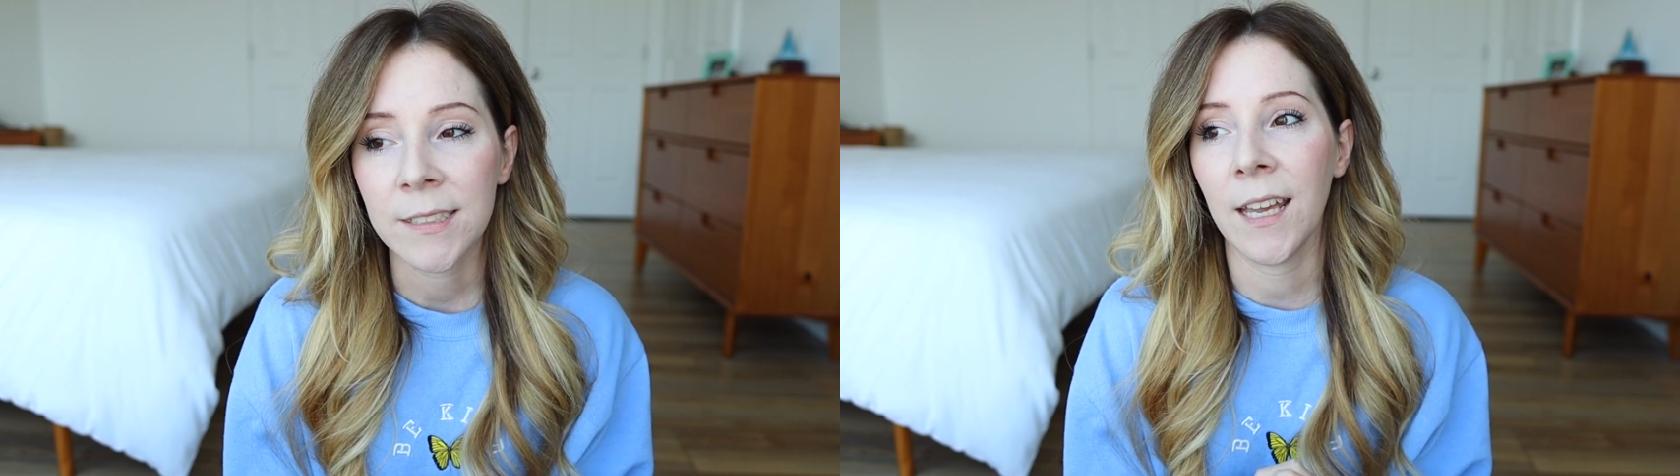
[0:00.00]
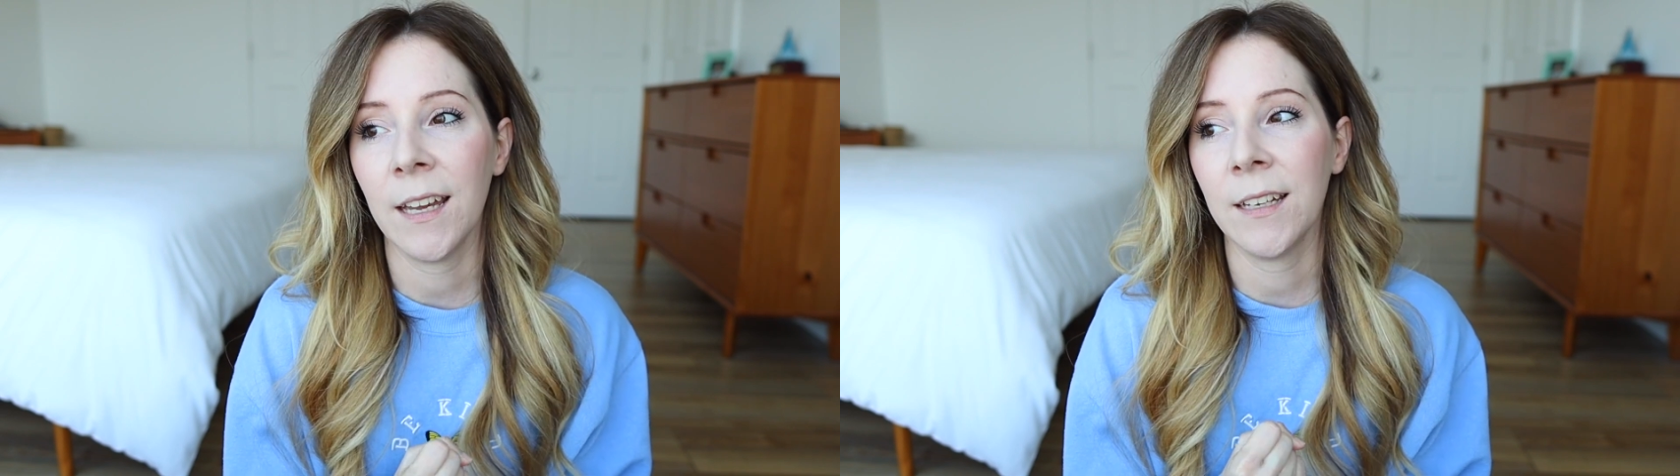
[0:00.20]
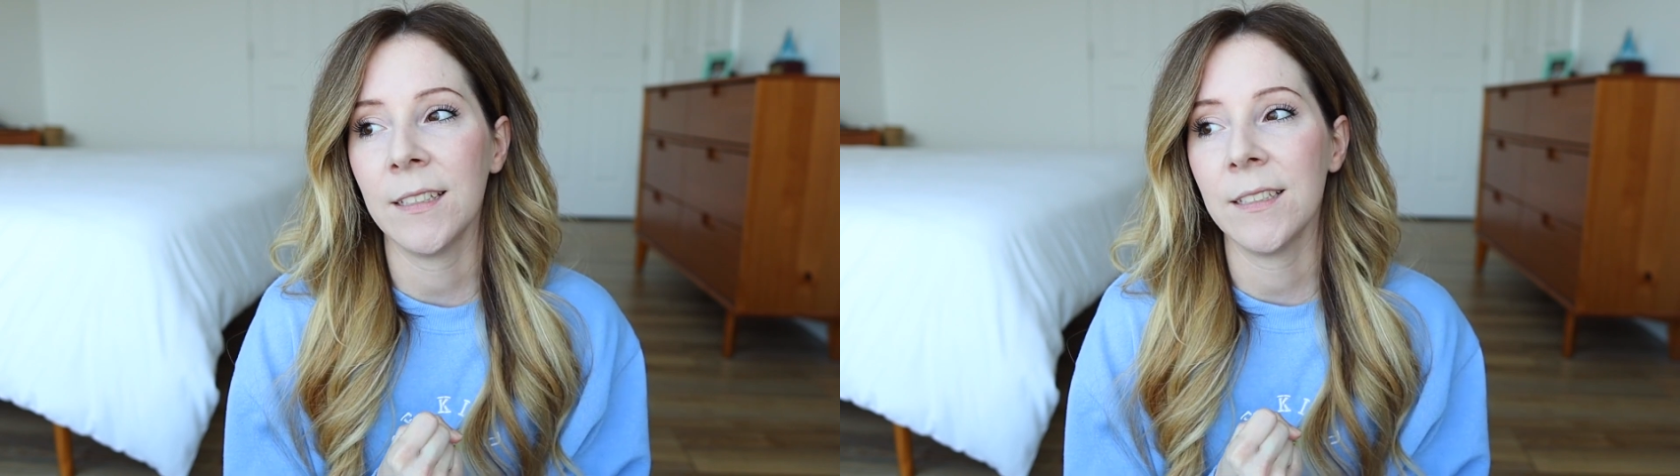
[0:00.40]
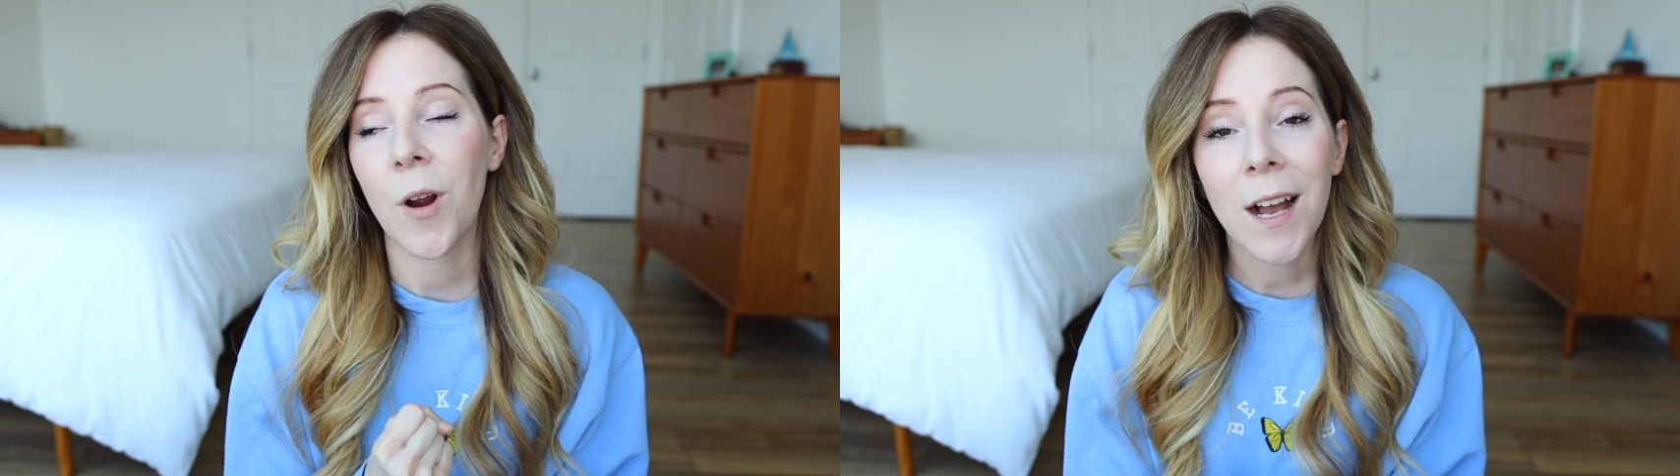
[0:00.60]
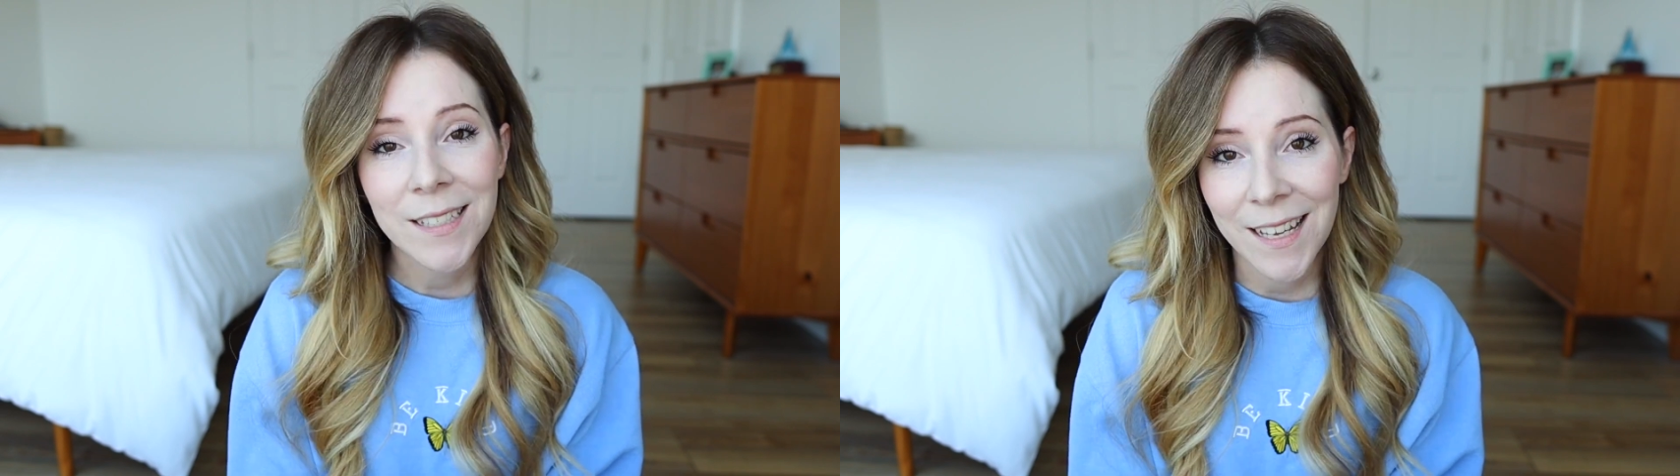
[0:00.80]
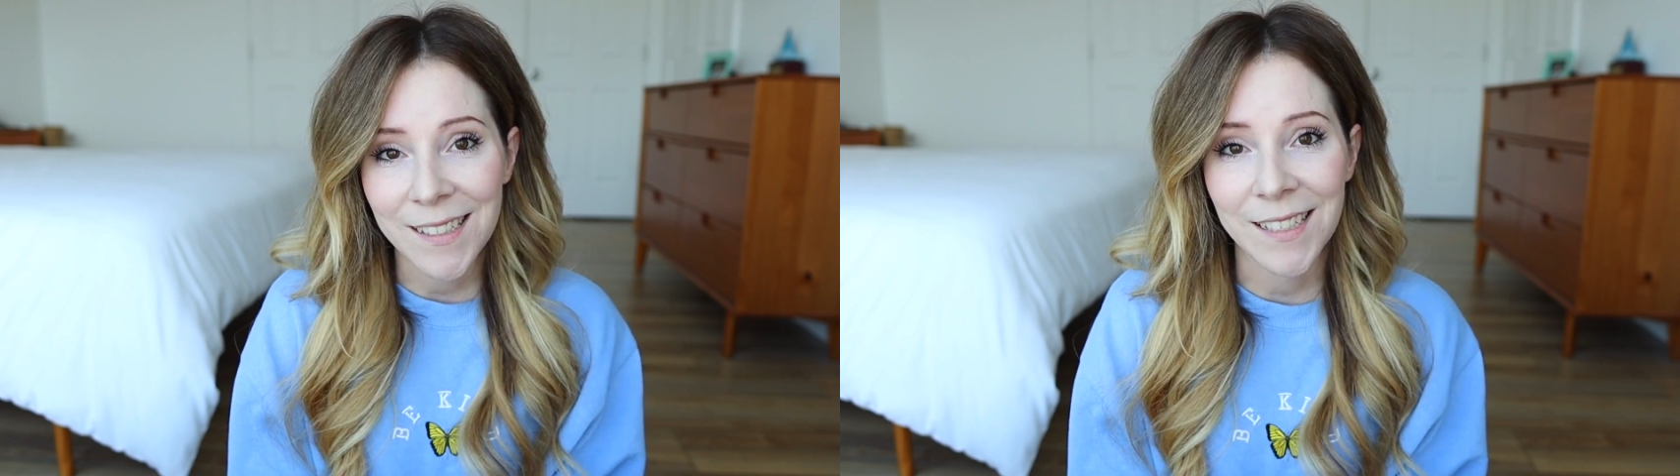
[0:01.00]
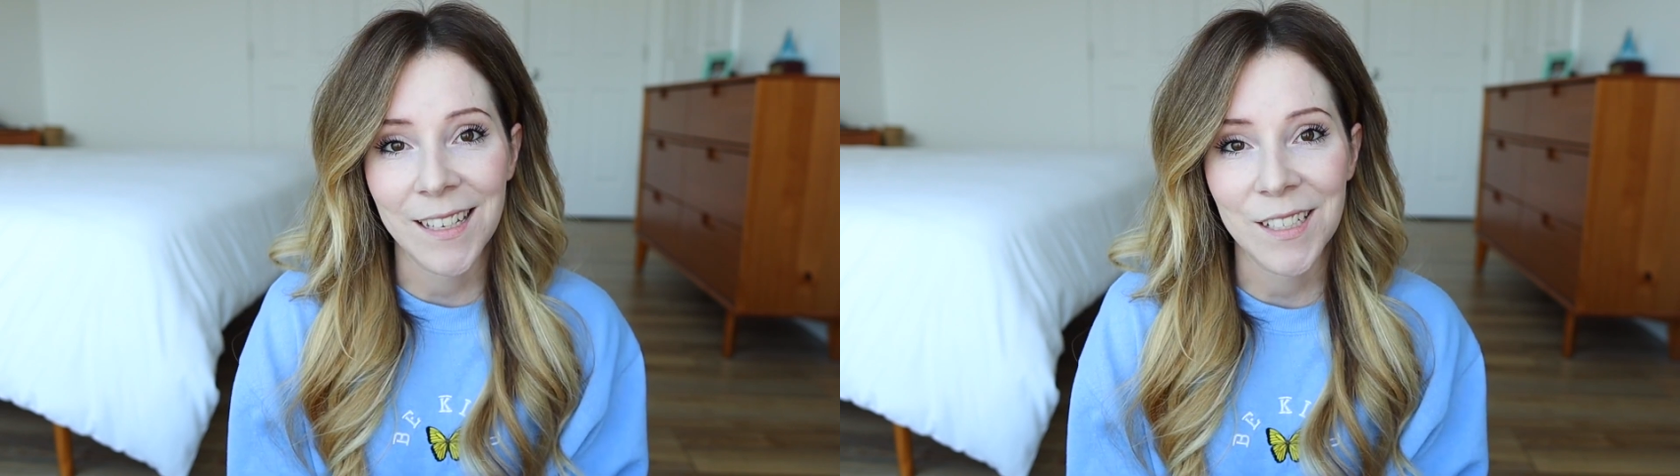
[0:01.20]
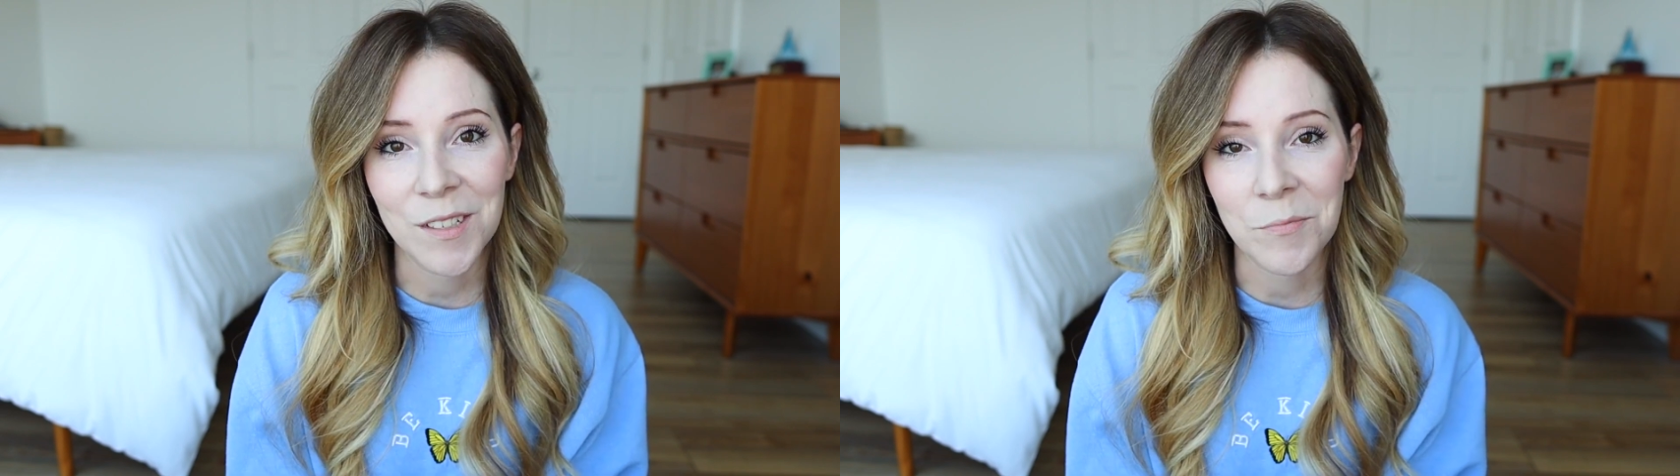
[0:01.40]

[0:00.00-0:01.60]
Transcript: and process it,